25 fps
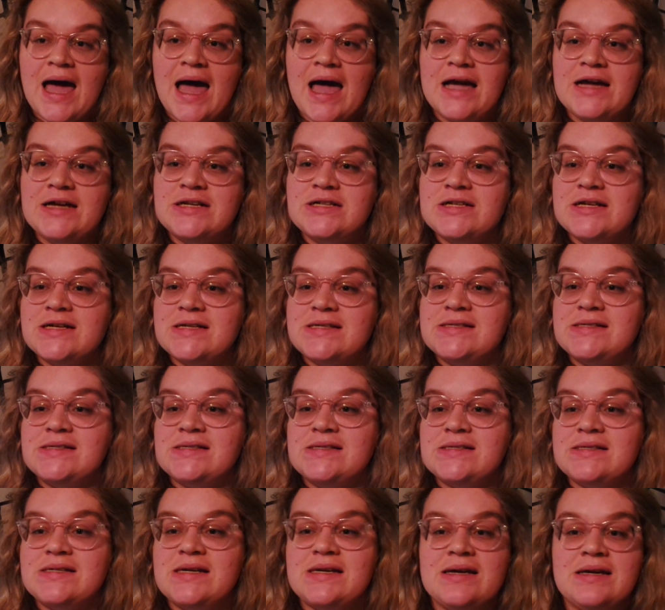I
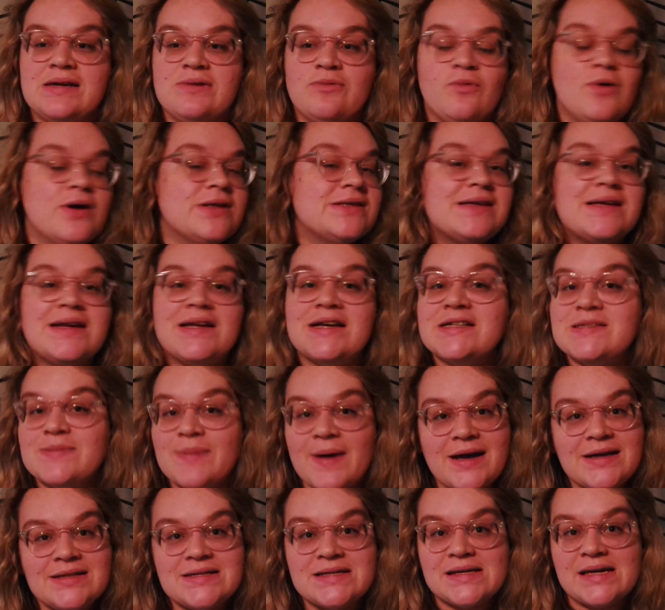just wasn't
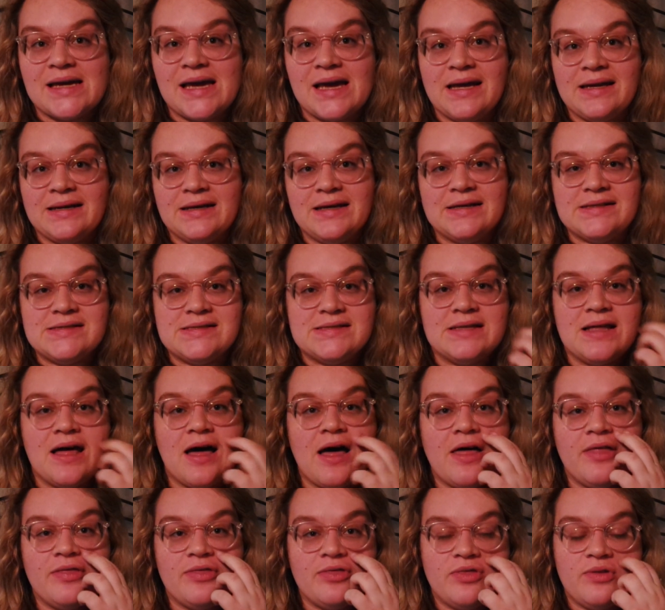expecting it. It's
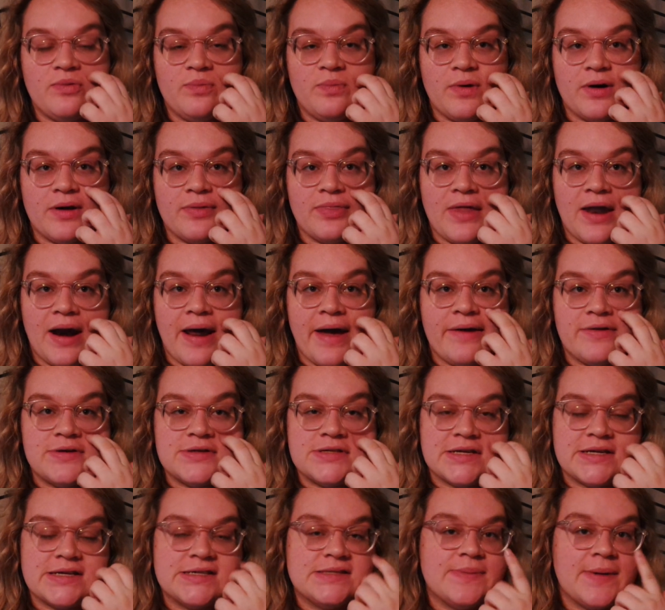not the book that I
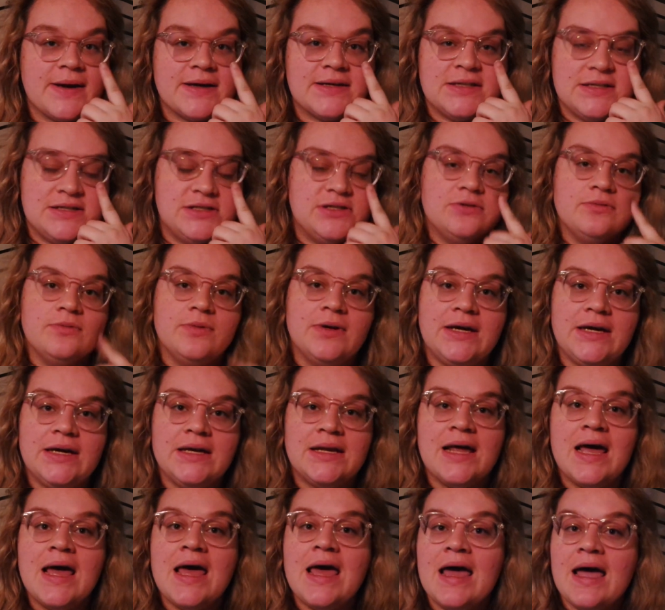was expecting to
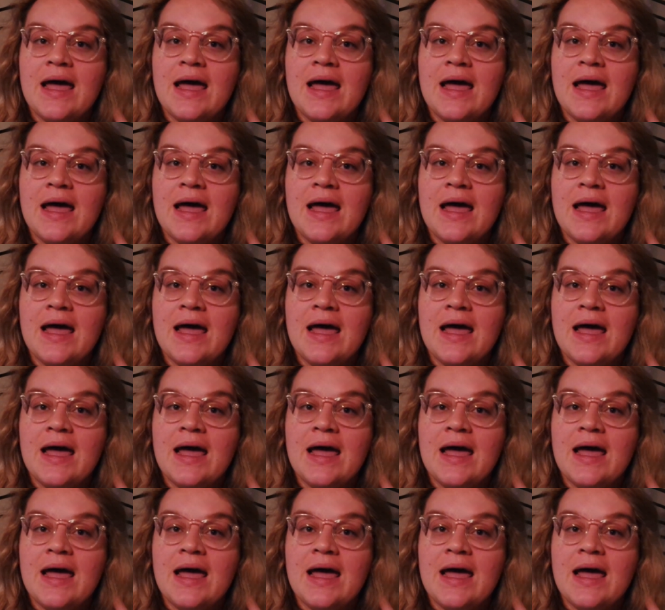read.